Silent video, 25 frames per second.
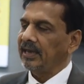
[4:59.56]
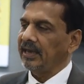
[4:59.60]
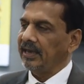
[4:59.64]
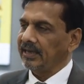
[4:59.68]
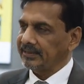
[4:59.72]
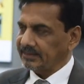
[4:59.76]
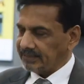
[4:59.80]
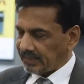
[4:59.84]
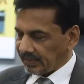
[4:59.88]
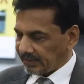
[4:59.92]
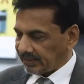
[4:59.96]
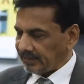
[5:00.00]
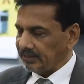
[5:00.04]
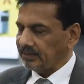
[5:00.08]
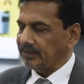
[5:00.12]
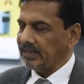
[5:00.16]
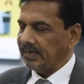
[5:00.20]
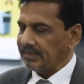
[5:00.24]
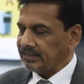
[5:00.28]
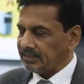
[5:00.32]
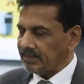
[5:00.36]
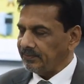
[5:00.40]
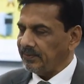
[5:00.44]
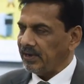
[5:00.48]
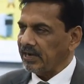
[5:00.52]
Exactly,
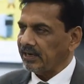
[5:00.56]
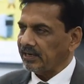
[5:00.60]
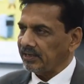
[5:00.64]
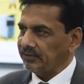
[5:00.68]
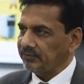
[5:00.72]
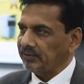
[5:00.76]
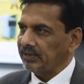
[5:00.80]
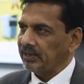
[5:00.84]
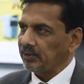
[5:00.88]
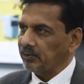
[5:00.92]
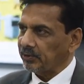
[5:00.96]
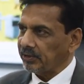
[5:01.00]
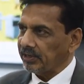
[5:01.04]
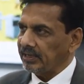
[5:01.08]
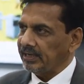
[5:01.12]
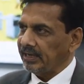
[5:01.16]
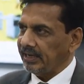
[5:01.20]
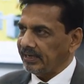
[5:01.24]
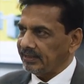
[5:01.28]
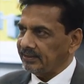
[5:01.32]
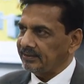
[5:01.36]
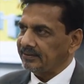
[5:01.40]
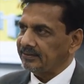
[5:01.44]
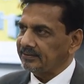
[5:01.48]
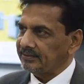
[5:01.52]
that's the market we are looking
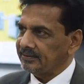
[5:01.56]
at.